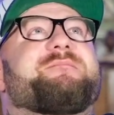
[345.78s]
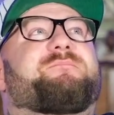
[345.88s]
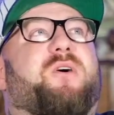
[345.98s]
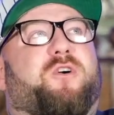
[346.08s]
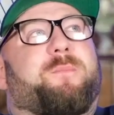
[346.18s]

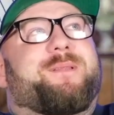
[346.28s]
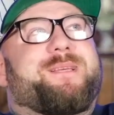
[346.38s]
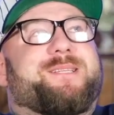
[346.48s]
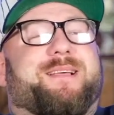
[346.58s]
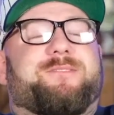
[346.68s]
But a couple of
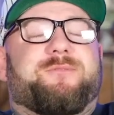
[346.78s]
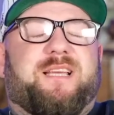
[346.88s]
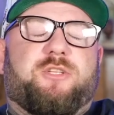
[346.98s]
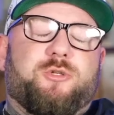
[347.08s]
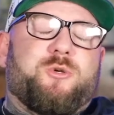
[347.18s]
weeks later, someone was
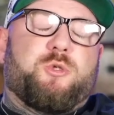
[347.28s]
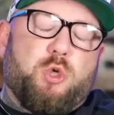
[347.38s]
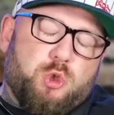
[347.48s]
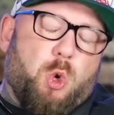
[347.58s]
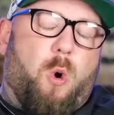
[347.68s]
like,
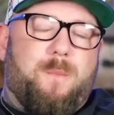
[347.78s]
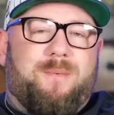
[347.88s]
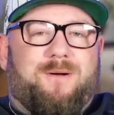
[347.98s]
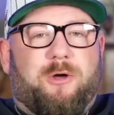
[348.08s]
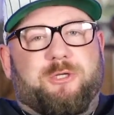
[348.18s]
just come
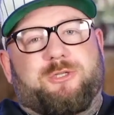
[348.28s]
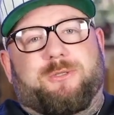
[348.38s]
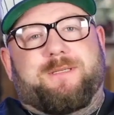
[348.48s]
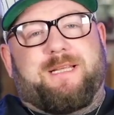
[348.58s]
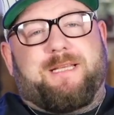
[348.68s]
on a
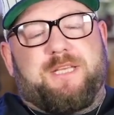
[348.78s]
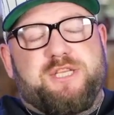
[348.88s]
Sunday.